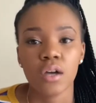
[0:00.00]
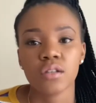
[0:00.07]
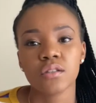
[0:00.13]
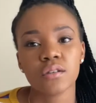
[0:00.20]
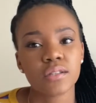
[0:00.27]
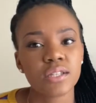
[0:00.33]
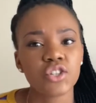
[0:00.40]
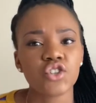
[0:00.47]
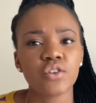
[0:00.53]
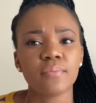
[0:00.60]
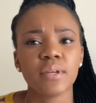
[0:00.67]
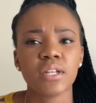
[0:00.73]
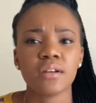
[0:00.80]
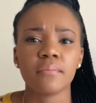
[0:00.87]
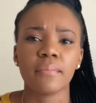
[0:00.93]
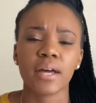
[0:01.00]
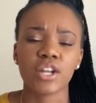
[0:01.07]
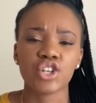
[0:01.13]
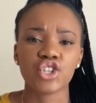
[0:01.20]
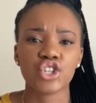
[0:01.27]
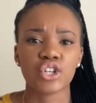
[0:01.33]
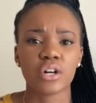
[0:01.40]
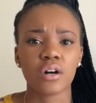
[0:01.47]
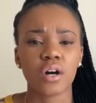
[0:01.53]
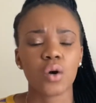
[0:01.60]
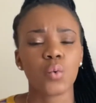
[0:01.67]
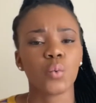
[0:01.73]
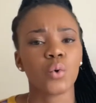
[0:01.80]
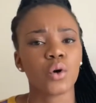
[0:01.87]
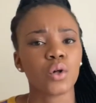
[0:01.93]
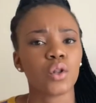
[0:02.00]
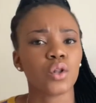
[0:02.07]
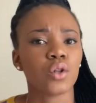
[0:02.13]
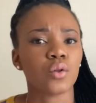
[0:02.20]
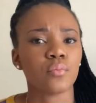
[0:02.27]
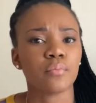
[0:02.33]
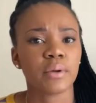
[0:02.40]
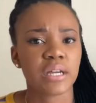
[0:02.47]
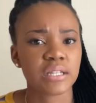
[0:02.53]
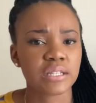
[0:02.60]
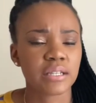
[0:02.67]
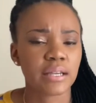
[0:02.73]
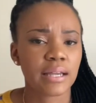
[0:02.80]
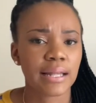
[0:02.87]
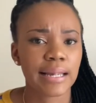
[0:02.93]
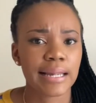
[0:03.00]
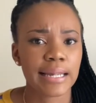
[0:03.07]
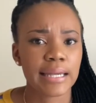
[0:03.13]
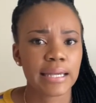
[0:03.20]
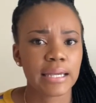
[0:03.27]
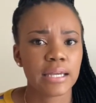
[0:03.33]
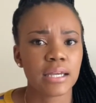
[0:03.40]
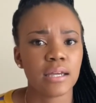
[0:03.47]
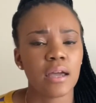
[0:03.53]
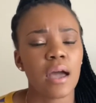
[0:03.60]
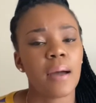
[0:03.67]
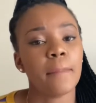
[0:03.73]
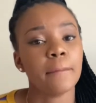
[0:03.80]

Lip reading: So a social media manager will basically